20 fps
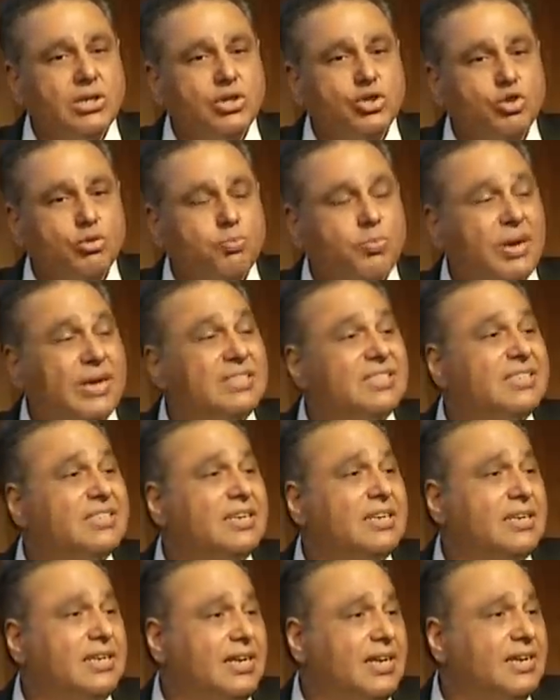So
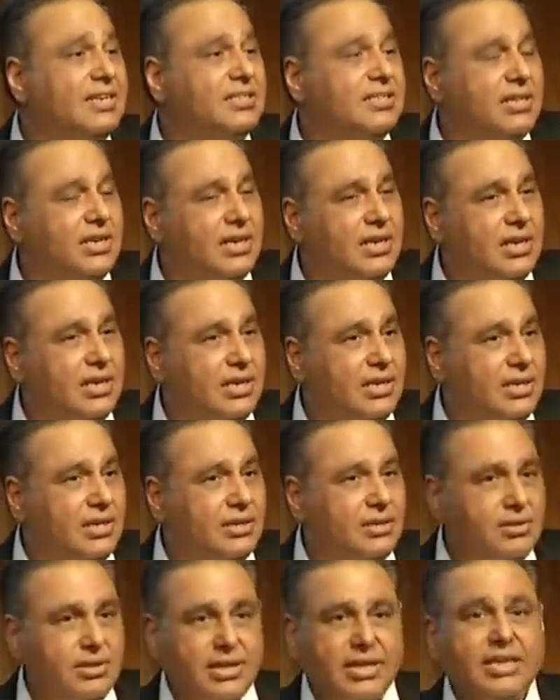president is
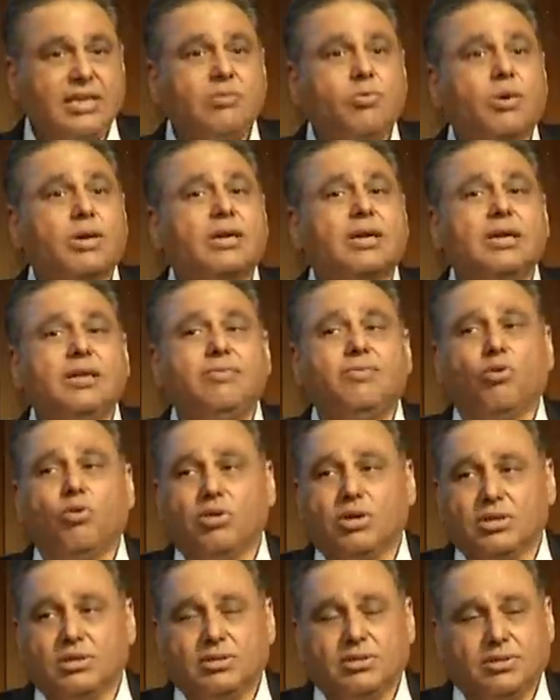inwardly
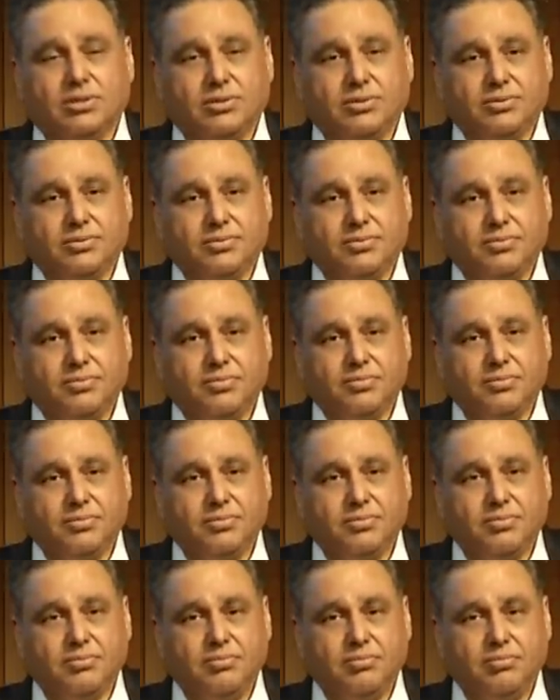focused.
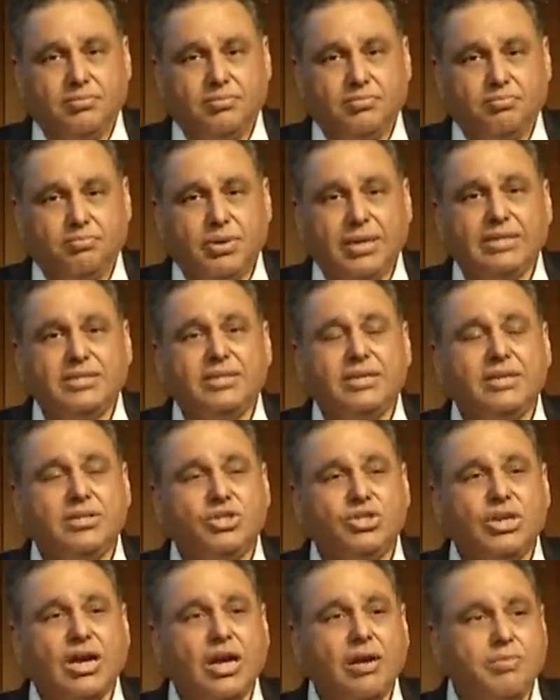
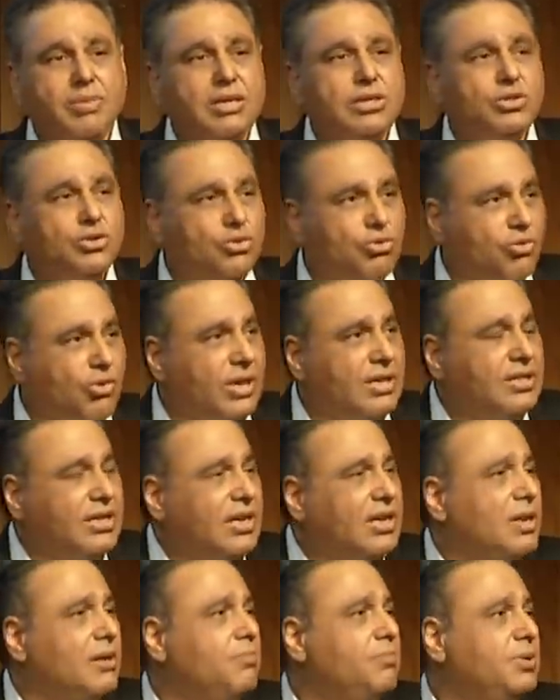President's job is to run
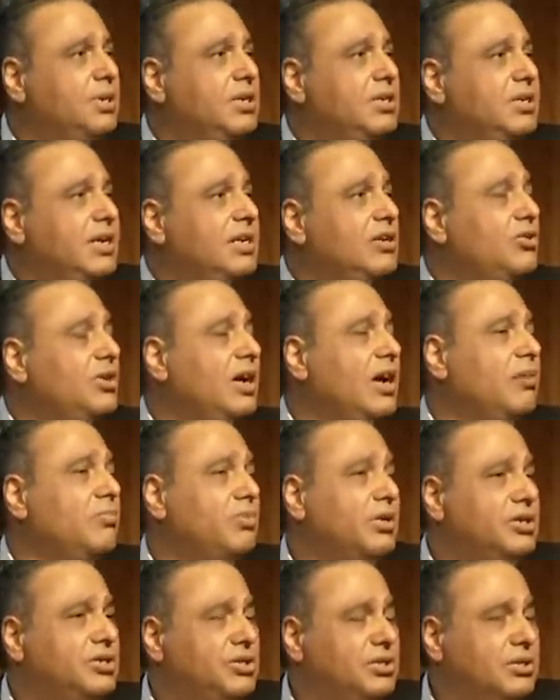the company day-to-day
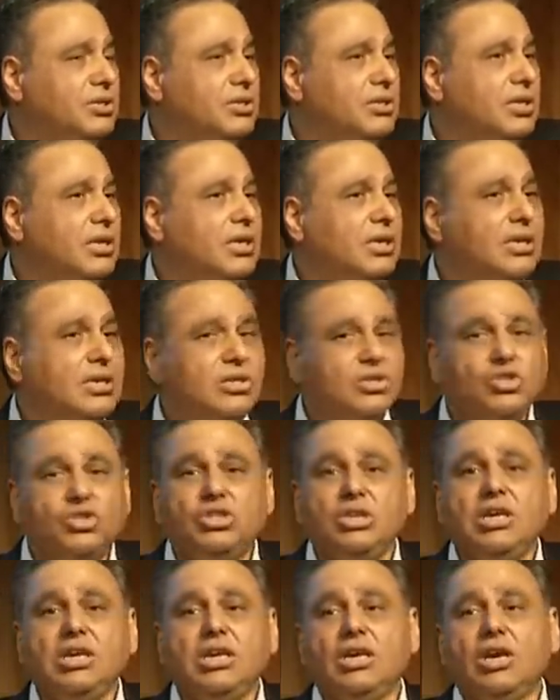operations.
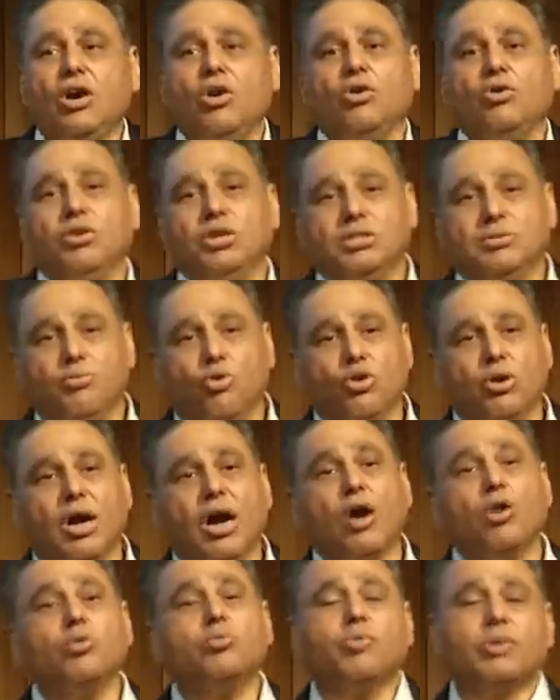CEO is more
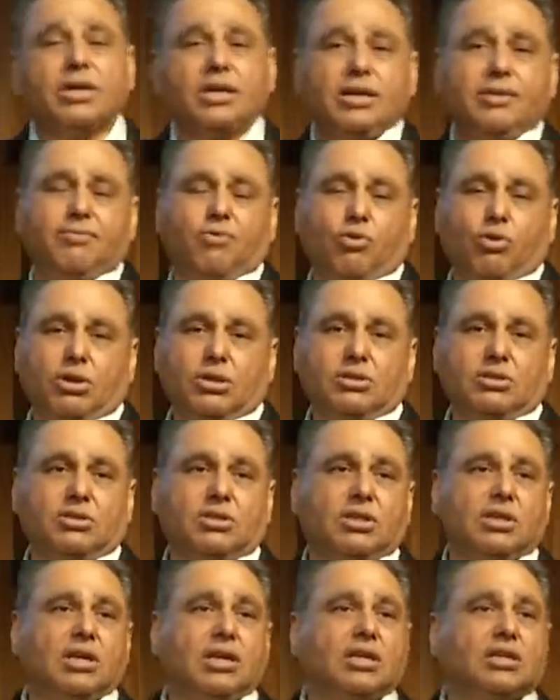outwardly
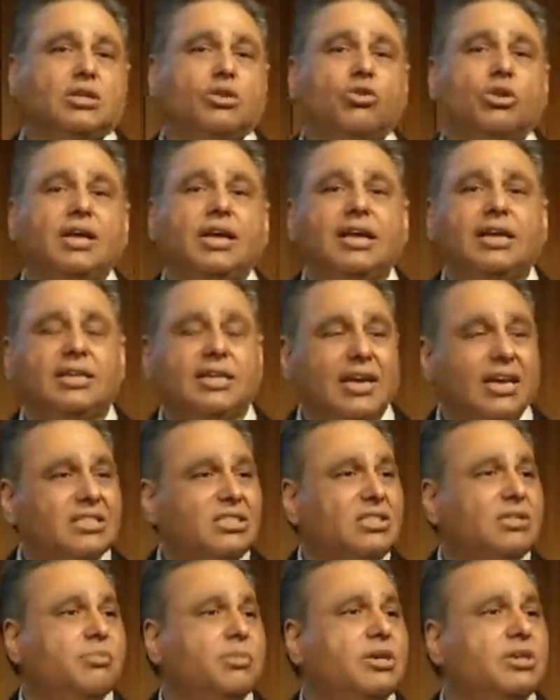focused. Is looking at
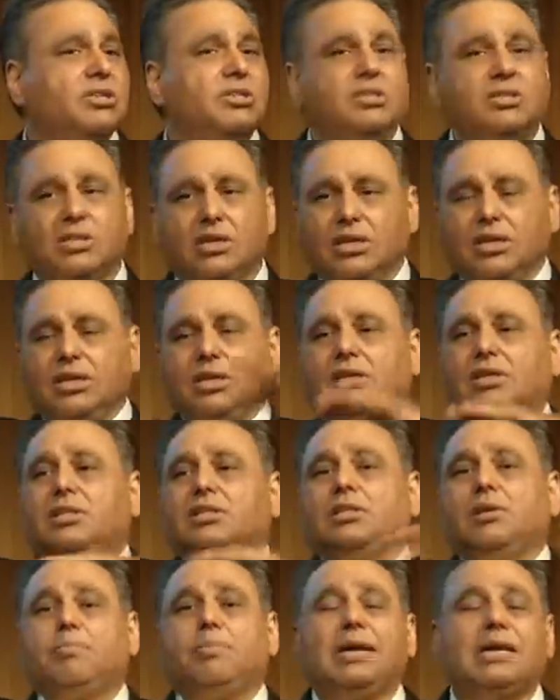customers,
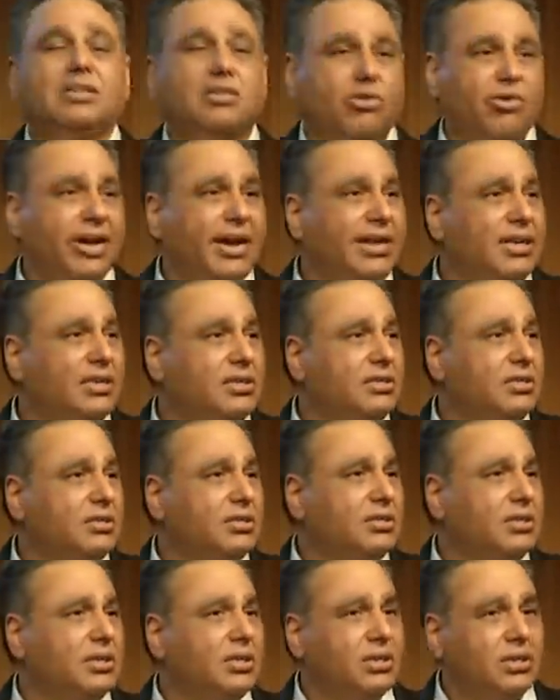the big
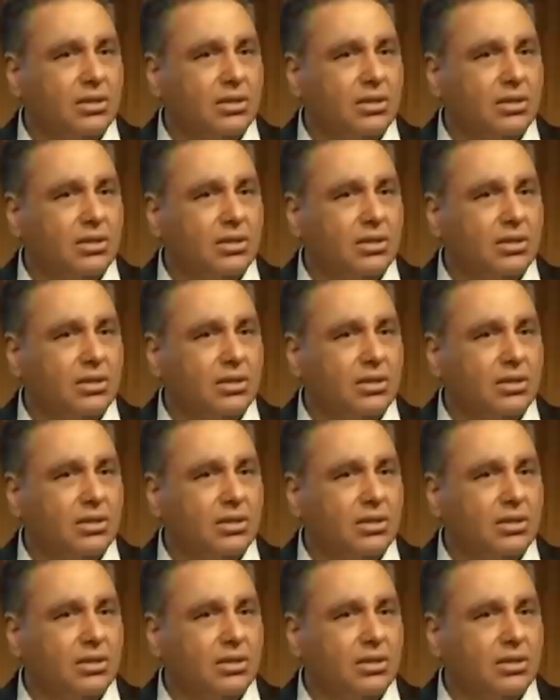trends,